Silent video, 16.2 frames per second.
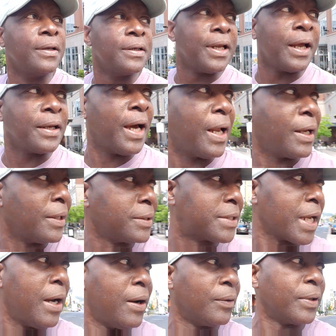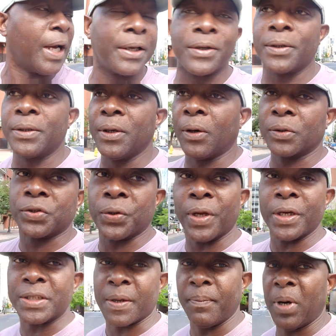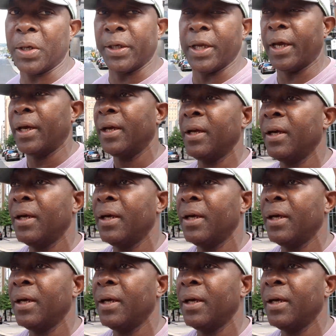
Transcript: than Allentown. I don't know. Today's a Monday,